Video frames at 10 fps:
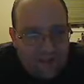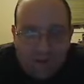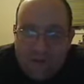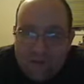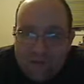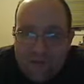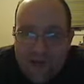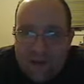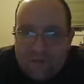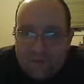you know, one of those
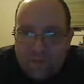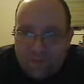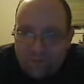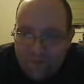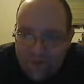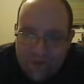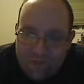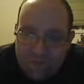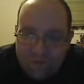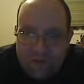times when you just
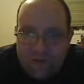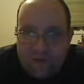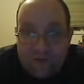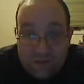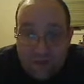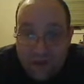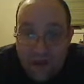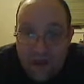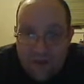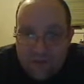don't feel good. Somebody
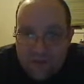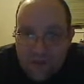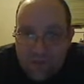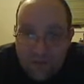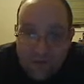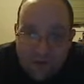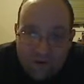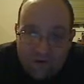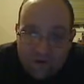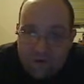asks you, well, what's
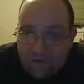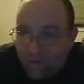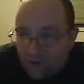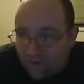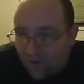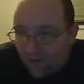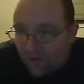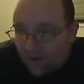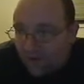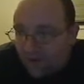hurting or what's wrong
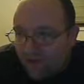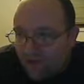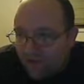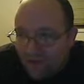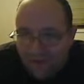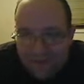with you, and